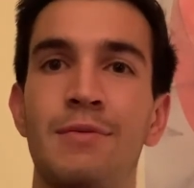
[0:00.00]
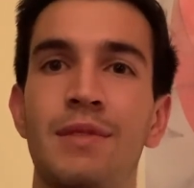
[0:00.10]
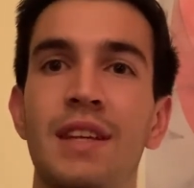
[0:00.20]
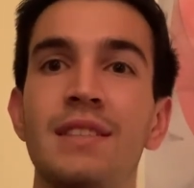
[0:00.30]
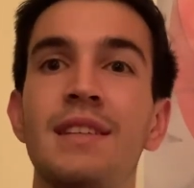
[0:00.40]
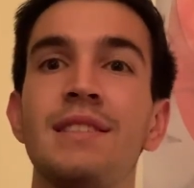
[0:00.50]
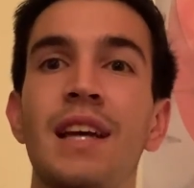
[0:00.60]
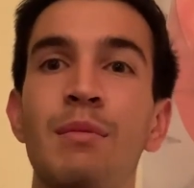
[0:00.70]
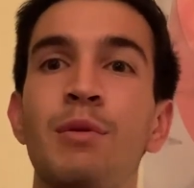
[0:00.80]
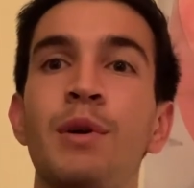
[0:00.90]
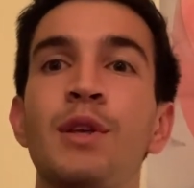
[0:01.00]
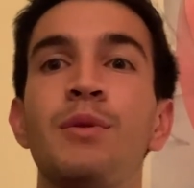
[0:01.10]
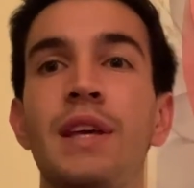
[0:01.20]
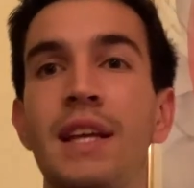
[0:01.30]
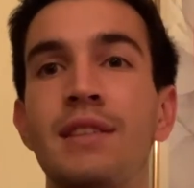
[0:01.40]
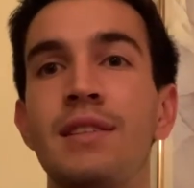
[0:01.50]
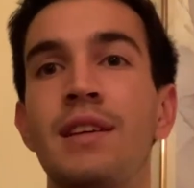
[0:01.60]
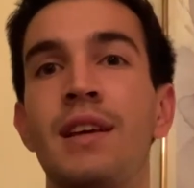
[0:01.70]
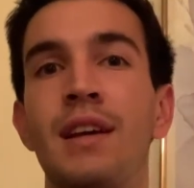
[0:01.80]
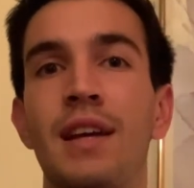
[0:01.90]
he says, "Tell me what you eat,
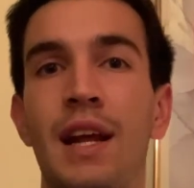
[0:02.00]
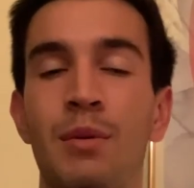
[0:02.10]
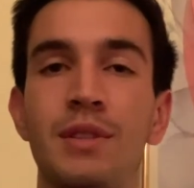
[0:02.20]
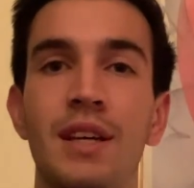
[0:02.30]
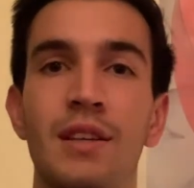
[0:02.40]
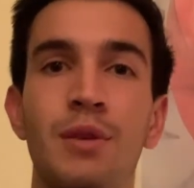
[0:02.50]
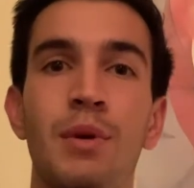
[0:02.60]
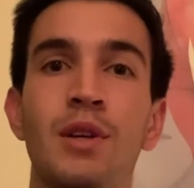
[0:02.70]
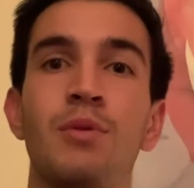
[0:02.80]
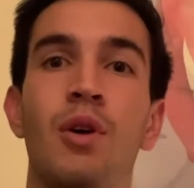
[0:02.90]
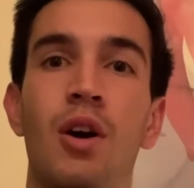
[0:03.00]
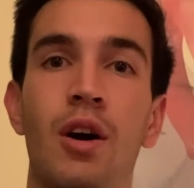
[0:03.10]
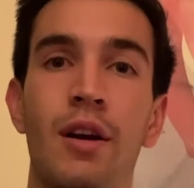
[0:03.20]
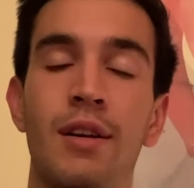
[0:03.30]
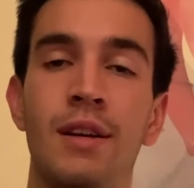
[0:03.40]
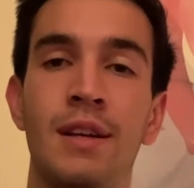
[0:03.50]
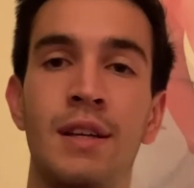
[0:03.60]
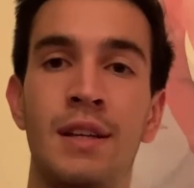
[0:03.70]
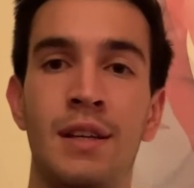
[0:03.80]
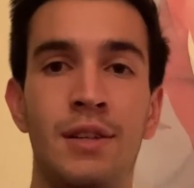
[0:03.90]
and I will tell you what you are."
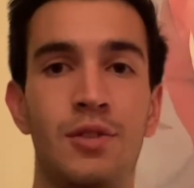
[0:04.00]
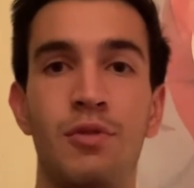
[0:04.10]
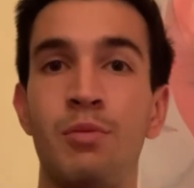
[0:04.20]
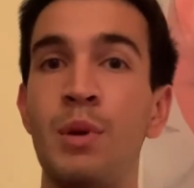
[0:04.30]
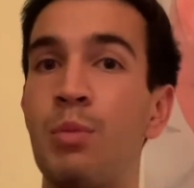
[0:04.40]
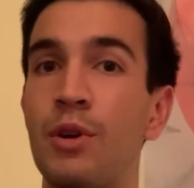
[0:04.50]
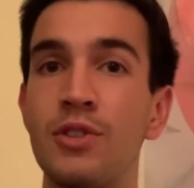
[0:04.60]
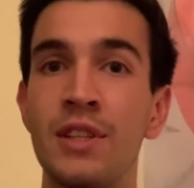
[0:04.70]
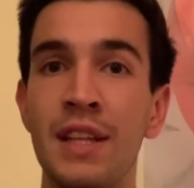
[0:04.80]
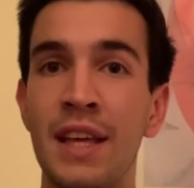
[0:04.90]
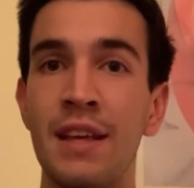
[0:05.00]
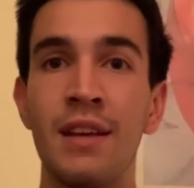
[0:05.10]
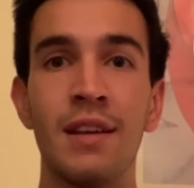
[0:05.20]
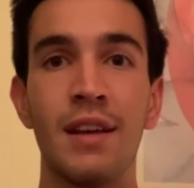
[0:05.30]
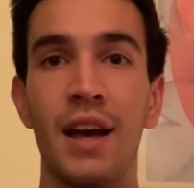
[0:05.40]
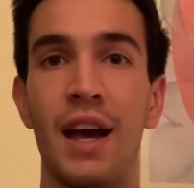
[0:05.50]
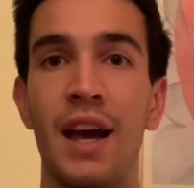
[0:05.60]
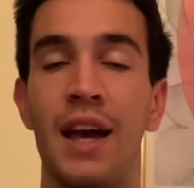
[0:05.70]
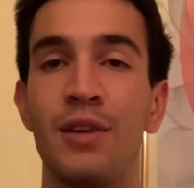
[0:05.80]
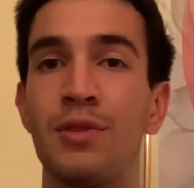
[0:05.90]
So for me personally,
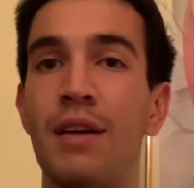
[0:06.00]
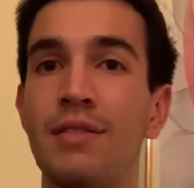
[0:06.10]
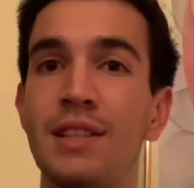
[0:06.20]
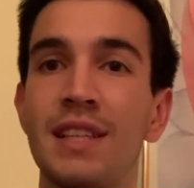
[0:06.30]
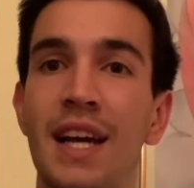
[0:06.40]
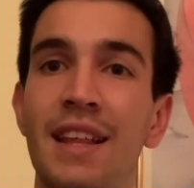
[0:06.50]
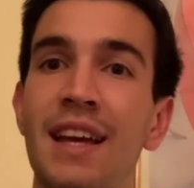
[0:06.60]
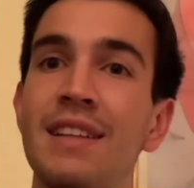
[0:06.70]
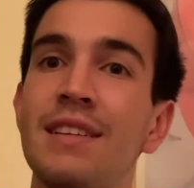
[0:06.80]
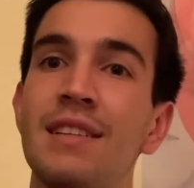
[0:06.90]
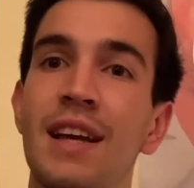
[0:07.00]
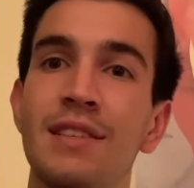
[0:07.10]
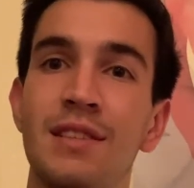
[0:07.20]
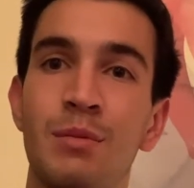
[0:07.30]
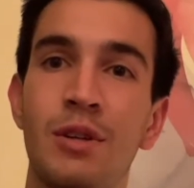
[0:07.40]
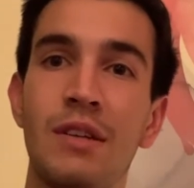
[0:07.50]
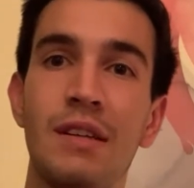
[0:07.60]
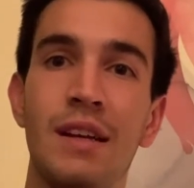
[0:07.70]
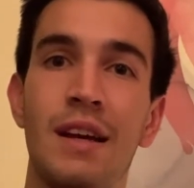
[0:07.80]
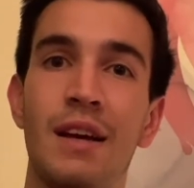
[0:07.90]
I traveled to Thailand last summer
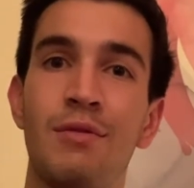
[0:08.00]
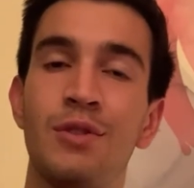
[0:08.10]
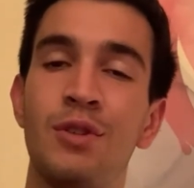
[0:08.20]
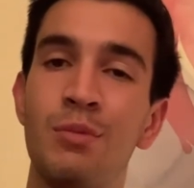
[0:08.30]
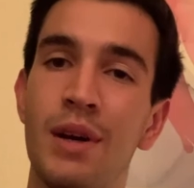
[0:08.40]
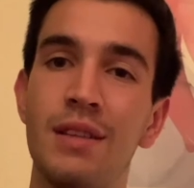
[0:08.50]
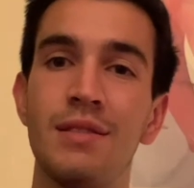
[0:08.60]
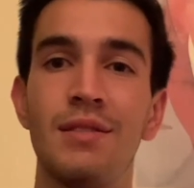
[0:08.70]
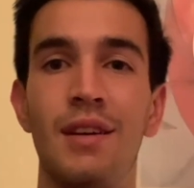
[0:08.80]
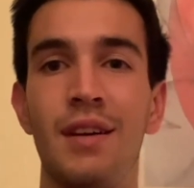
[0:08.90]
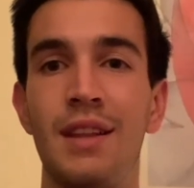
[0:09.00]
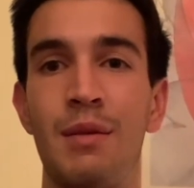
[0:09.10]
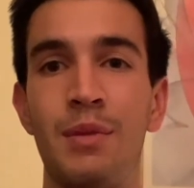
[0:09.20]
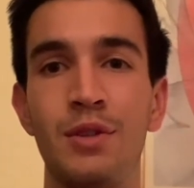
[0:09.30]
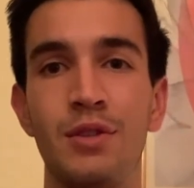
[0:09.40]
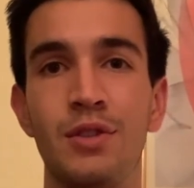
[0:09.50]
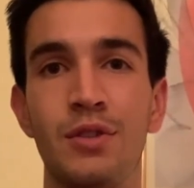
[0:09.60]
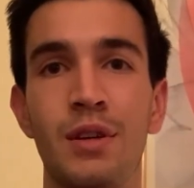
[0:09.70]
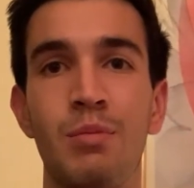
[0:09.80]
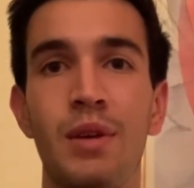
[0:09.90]
for 2 months on that mission
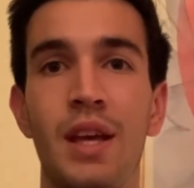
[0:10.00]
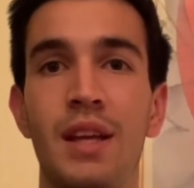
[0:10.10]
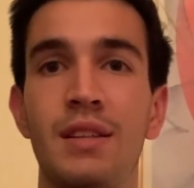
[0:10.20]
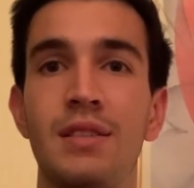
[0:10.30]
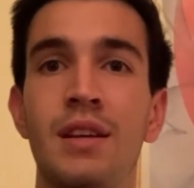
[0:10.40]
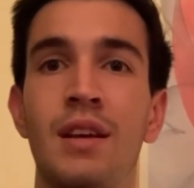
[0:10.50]
trip, and